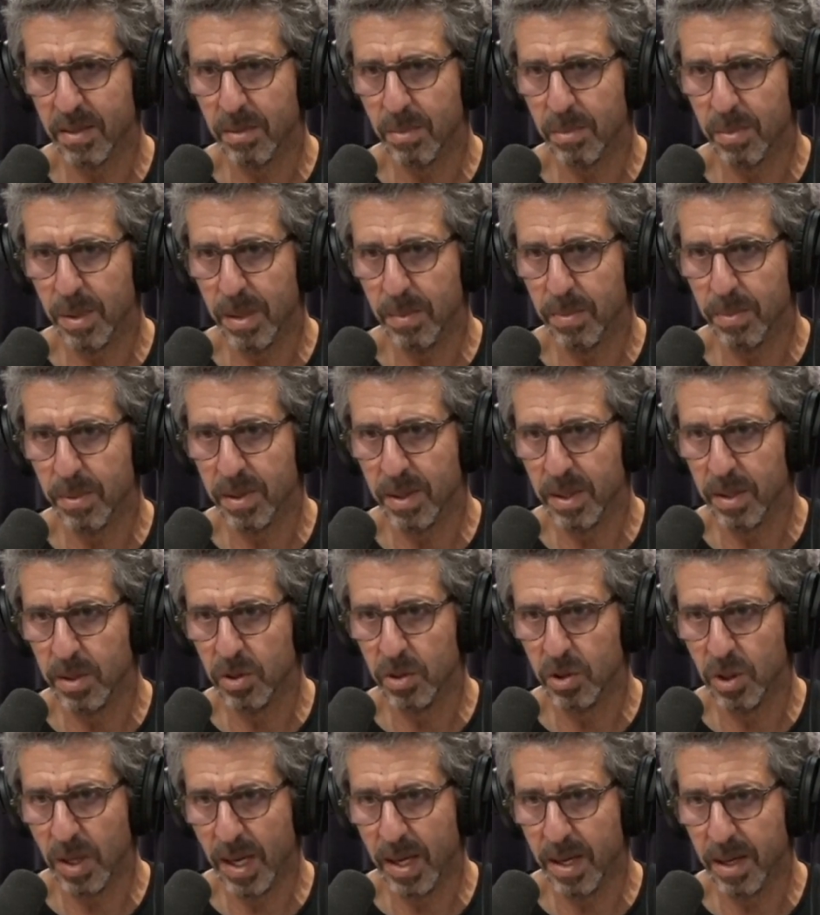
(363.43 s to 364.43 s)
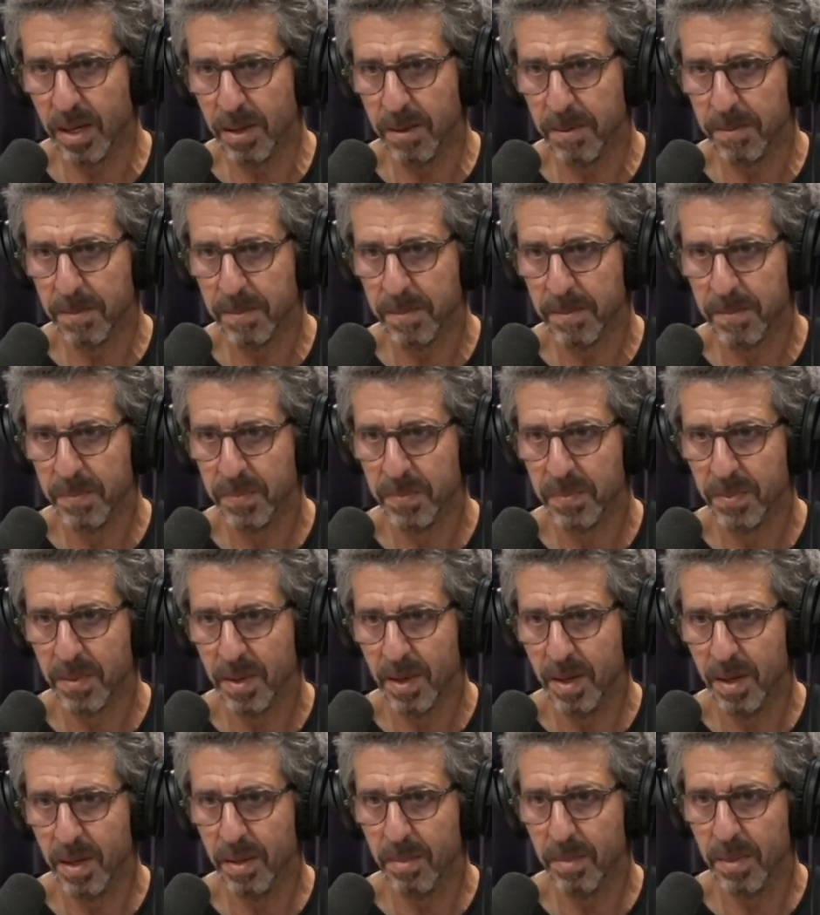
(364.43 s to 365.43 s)
people in jail
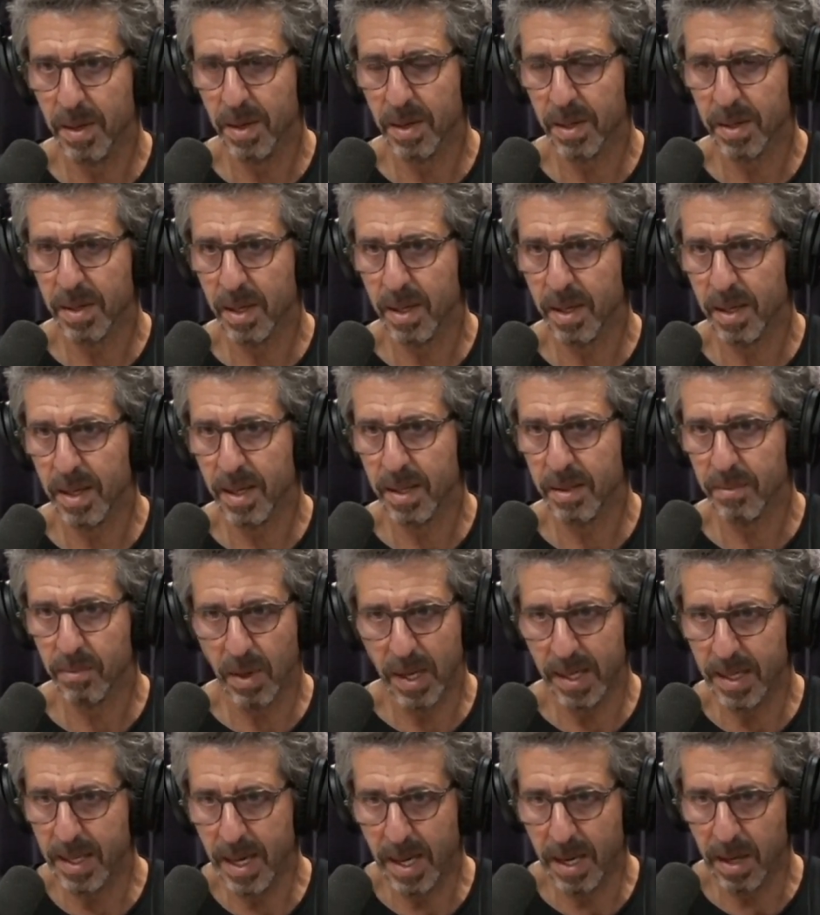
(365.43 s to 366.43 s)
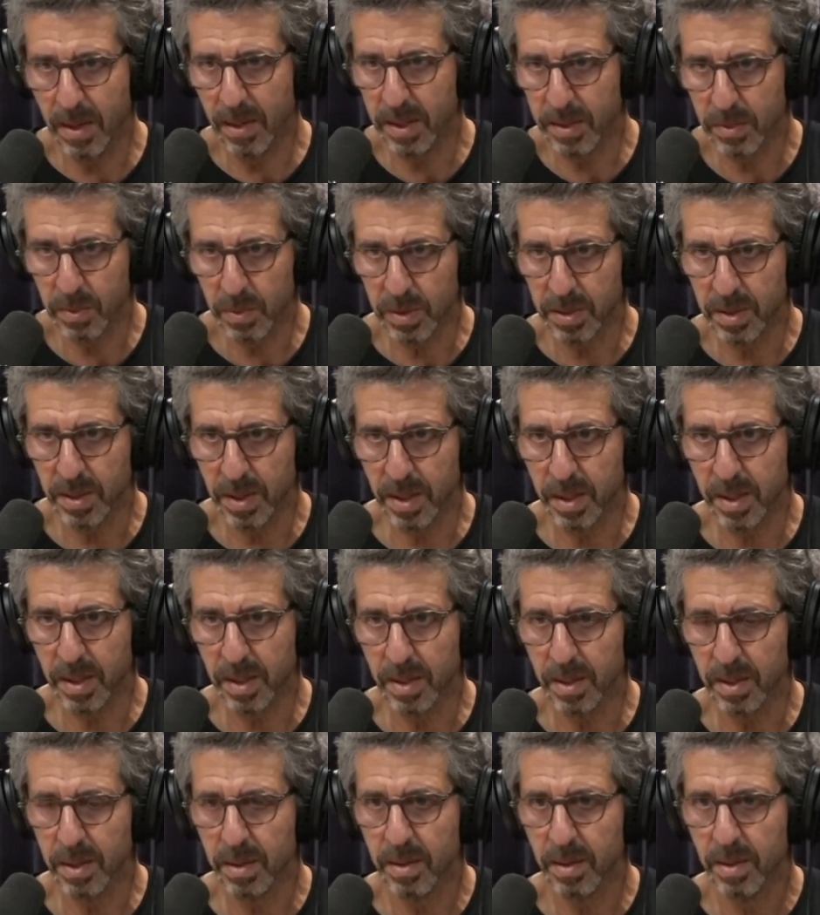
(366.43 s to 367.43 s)
in America right now as we're sitting
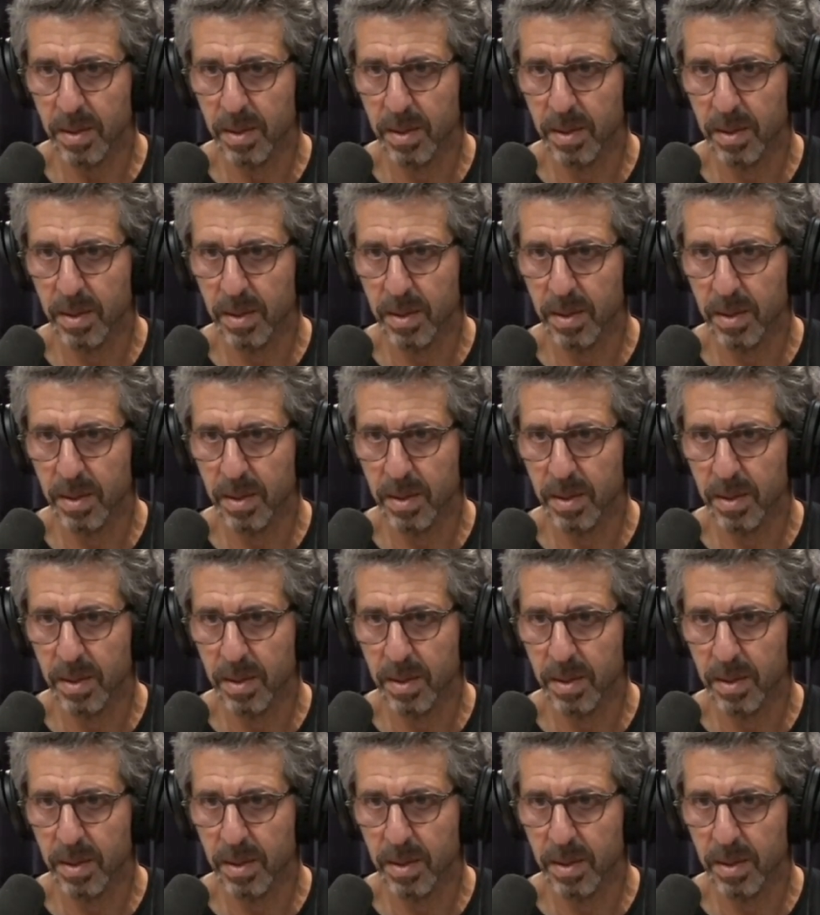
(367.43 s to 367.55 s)
here.